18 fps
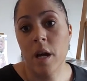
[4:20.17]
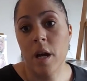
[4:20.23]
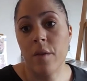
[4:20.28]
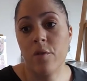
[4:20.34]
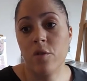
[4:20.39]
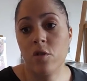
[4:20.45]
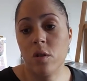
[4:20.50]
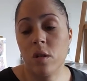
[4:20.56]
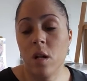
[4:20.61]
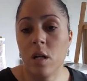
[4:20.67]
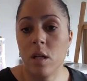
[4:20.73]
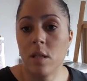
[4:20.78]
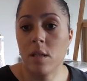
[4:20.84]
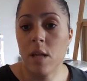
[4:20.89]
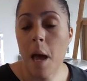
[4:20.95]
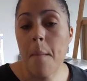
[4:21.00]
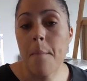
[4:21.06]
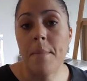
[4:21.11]
If you're doing like
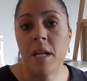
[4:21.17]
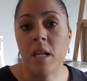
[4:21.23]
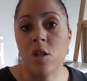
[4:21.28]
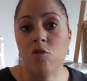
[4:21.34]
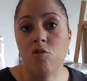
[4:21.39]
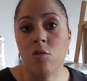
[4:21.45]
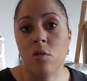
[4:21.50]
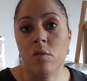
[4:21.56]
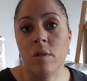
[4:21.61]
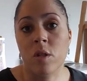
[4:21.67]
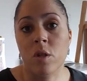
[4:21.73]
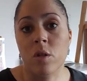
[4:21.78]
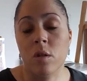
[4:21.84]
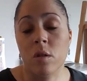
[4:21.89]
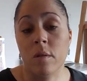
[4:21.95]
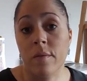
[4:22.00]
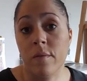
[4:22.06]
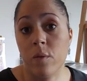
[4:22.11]
a 10-minute drawing, you
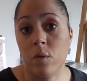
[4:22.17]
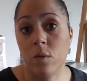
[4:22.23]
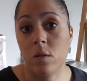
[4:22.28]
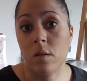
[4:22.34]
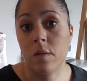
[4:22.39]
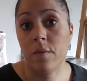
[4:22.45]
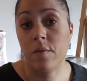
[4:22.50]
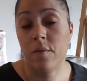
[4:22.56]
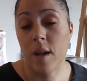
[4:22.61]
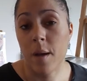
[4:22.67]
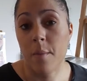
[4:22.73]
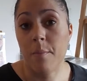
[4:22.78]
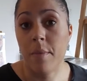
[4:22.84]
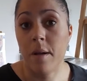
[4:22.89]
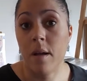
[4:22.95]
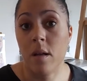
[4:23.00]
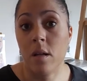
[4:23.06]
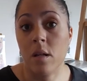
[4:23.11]
can afford to fit a
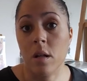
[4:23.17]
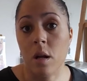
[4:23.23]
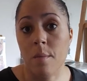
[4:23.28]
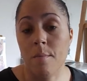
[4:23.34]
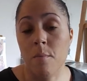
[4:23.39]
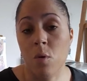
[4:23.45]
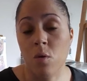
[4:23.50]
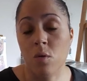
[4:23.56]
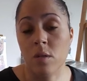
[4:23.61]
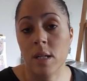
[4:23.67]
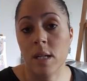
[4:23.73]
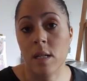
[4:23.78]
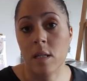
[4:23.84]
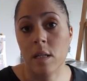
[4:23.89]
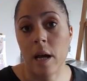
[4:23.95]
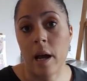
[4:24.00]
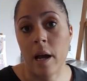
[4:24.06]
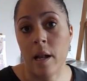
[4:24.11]
bit, more
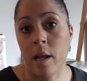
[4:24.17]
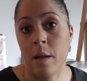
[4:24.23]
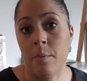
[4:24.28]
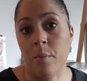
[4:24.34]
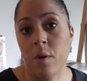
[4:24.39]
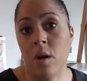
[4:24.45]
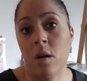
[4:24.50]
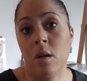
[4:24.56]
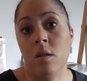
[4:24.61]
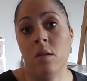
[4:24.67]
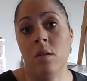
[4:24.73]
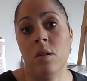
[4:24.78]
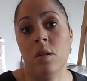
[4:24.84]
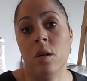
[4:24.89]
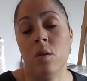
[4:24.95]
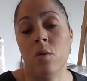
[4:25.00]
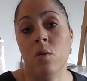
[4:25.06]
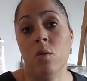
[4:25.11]
detail in, but
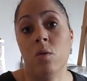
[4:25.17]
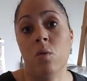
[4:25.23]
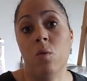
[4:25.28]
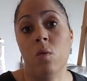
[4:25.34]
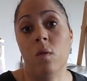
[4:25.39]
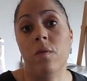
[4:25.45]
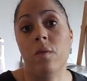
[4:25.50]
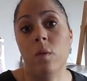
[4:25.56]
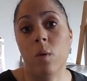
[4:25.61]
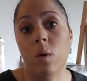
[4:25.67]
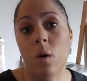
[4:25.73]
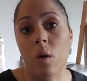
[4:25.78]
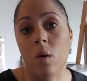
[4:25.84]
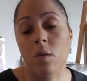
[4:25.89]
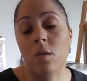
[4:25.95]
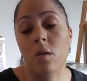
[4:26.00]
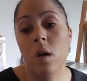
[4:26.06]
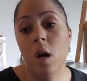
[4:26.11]
not an awful
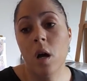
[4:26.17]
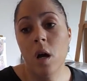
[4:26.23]
lot.